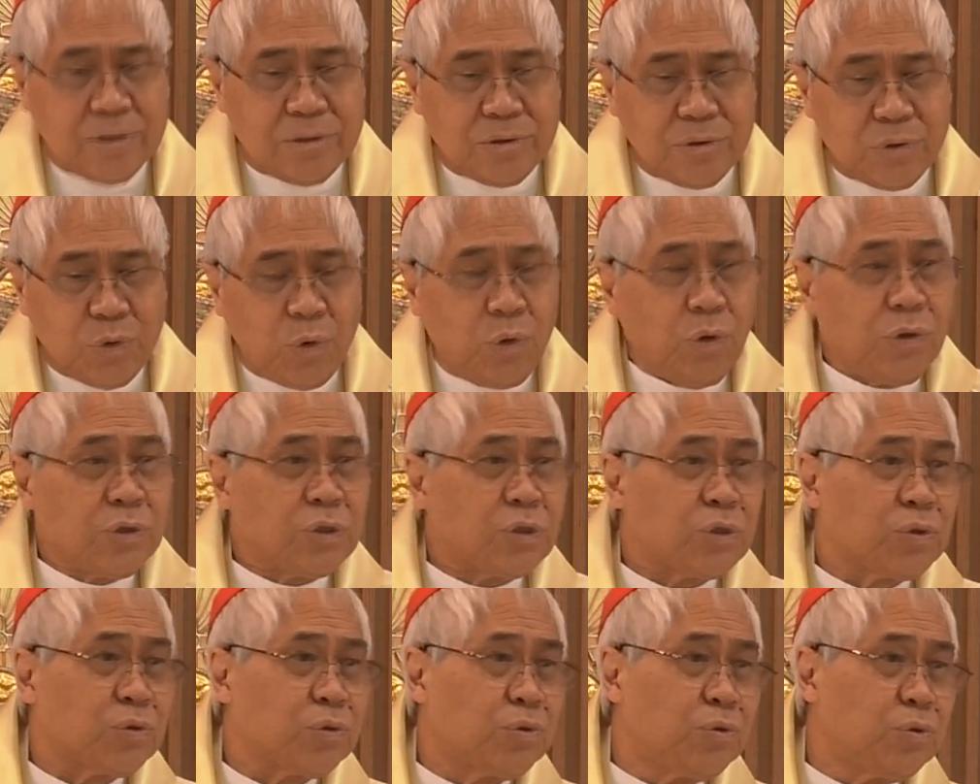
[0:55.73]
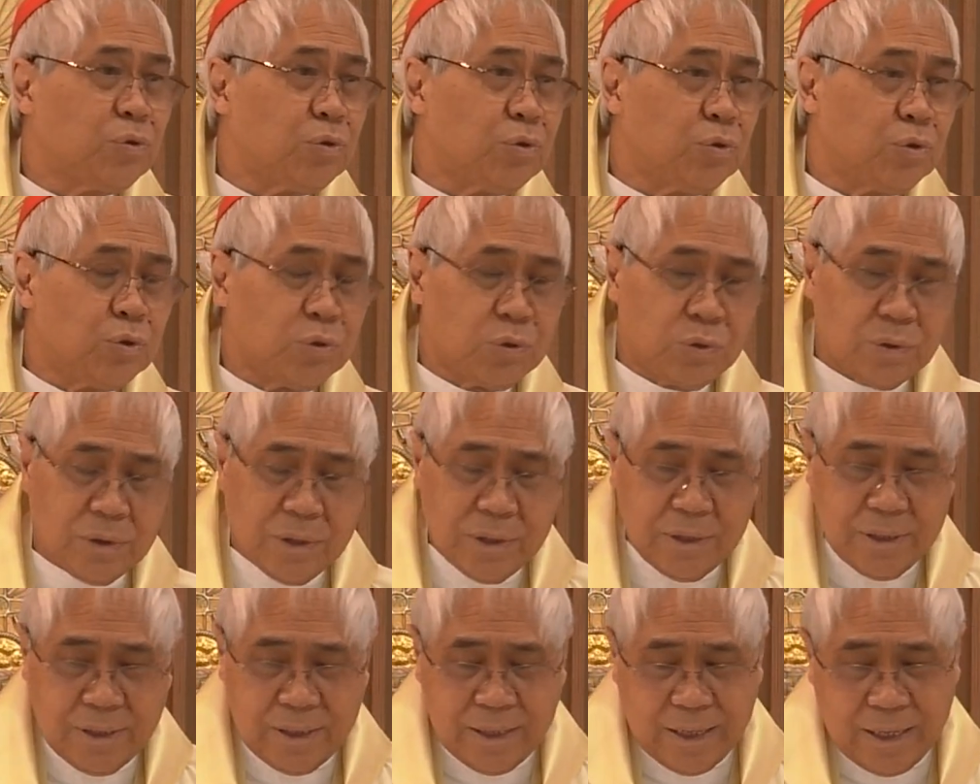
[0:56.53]
those who
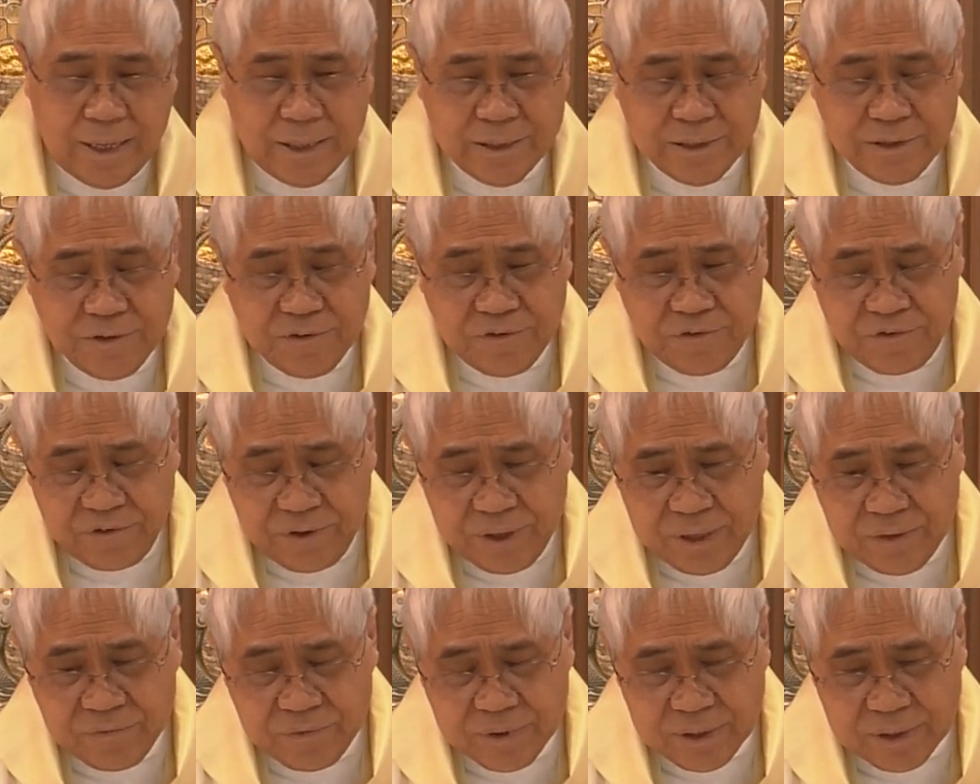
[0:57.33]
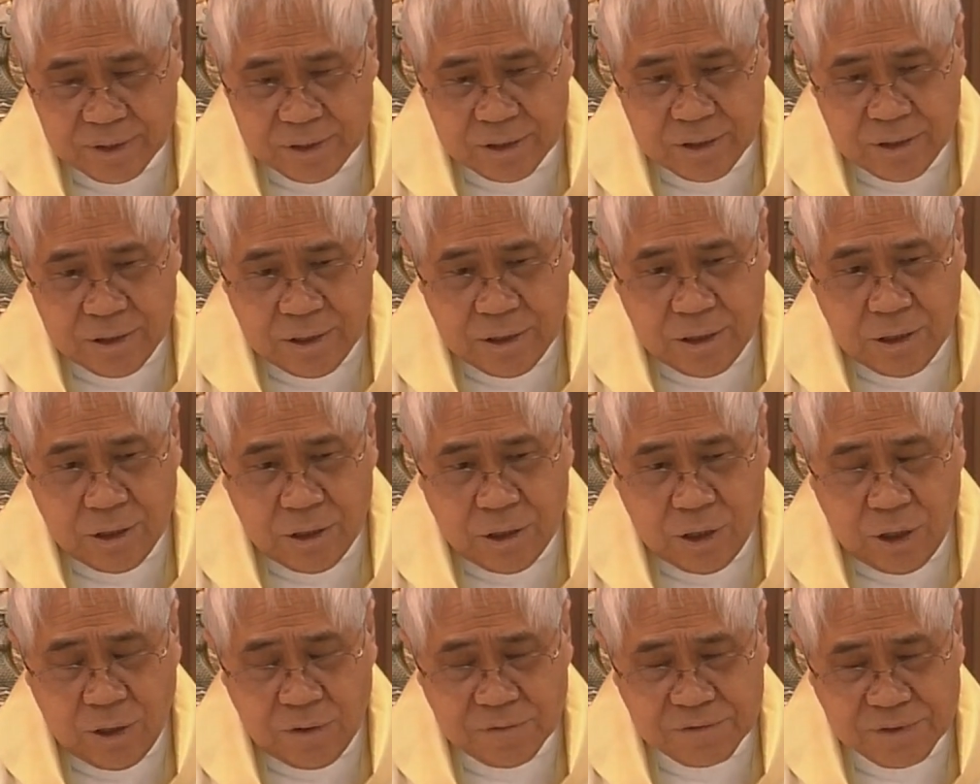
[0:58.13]
are in favor
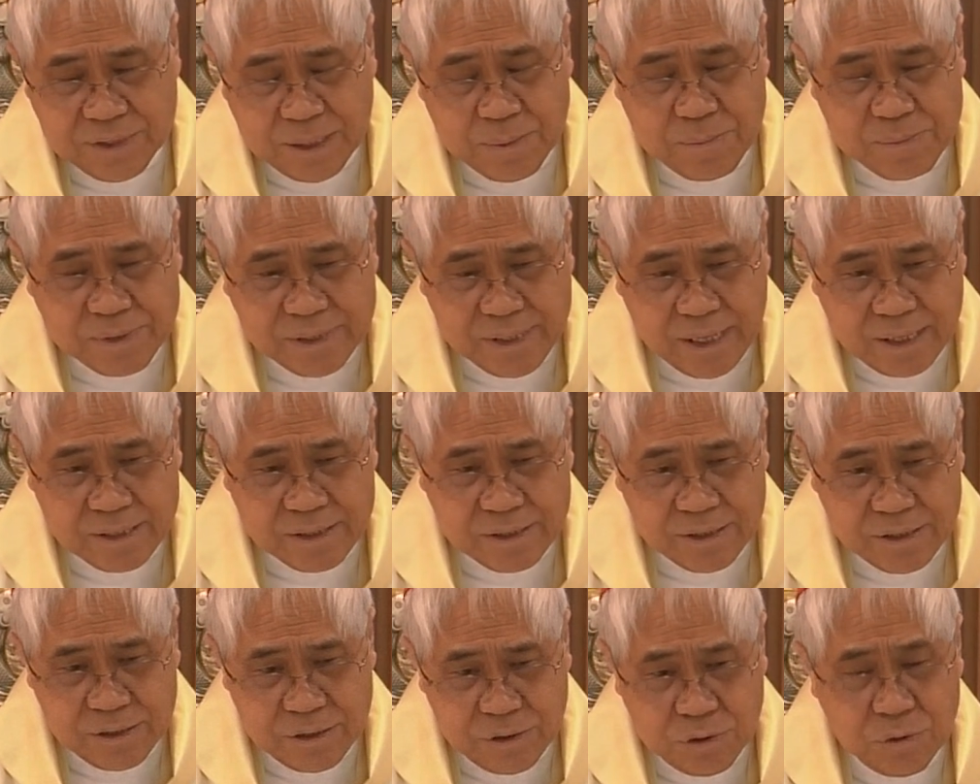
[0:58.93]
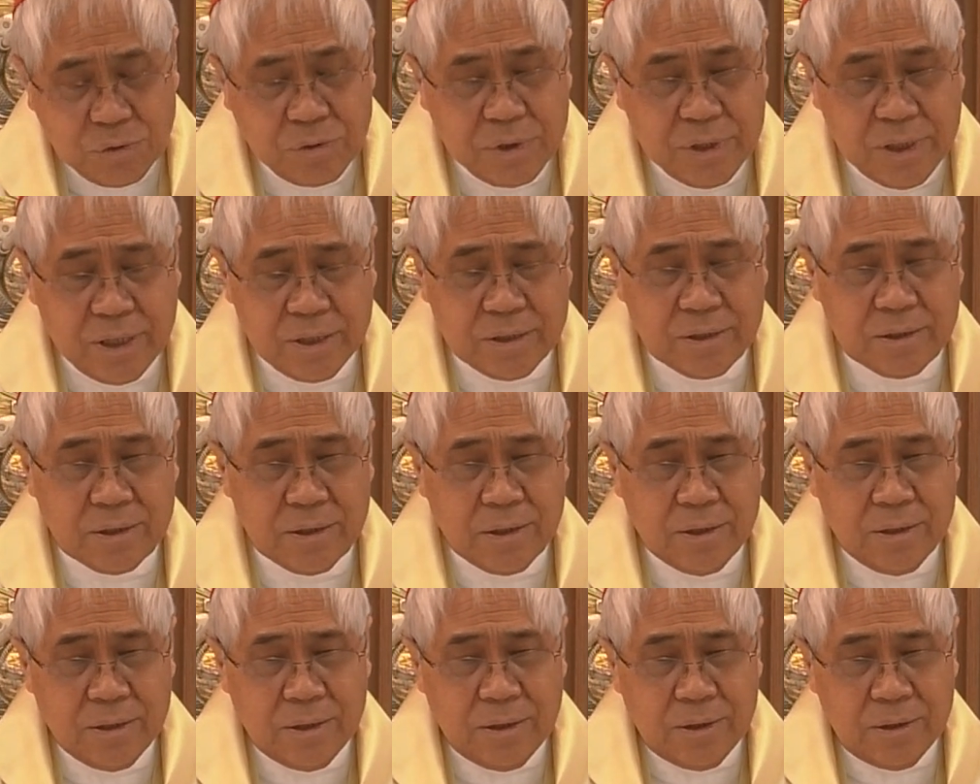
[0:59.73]
of same-sex union,
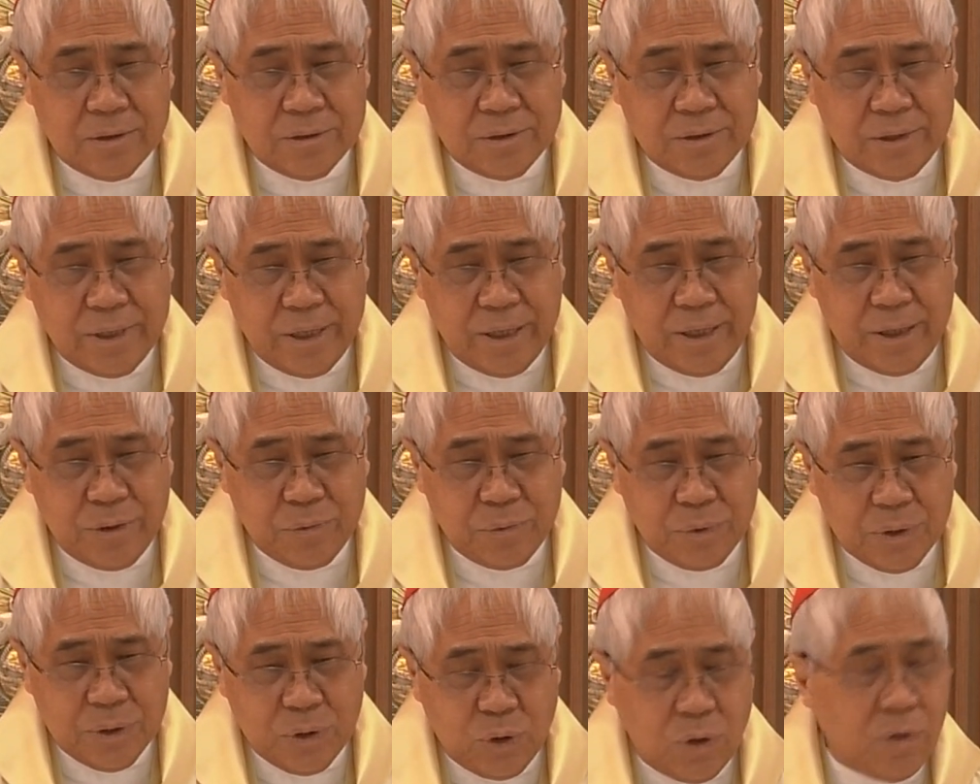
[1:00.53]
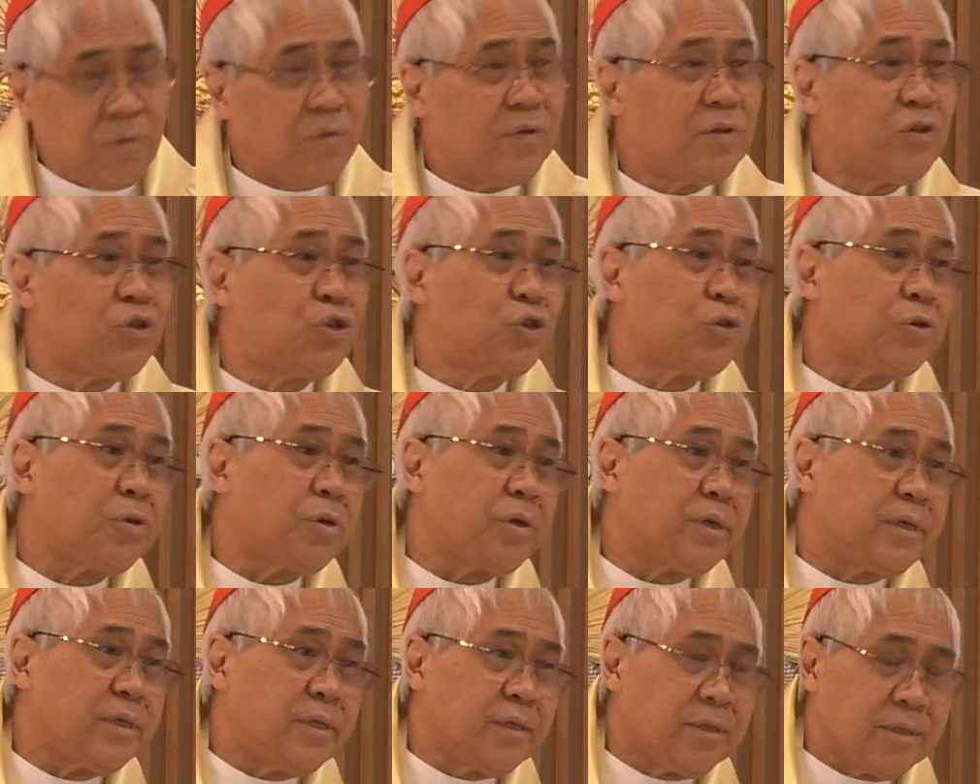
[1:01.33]
they were
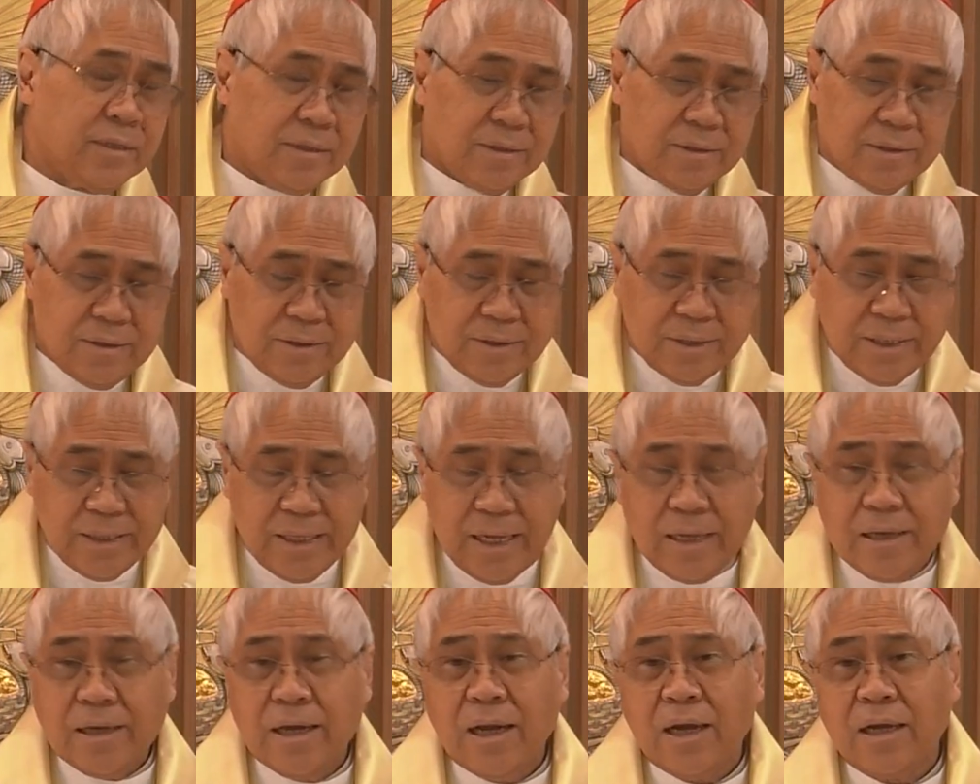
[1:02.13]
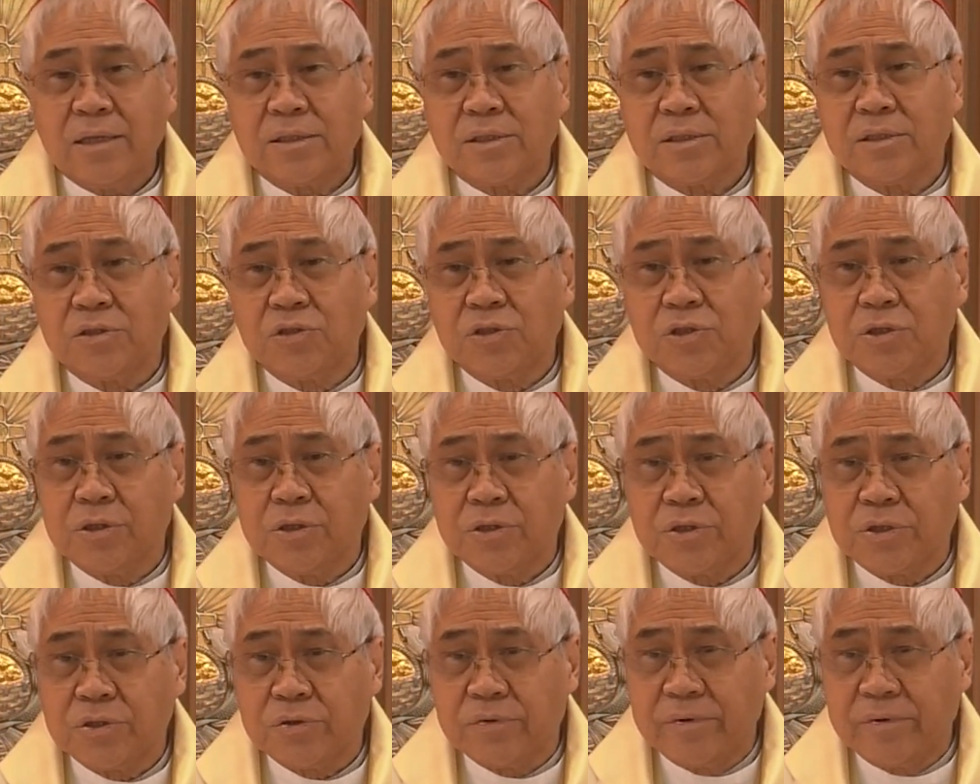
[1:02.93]
overjoyed that at last the church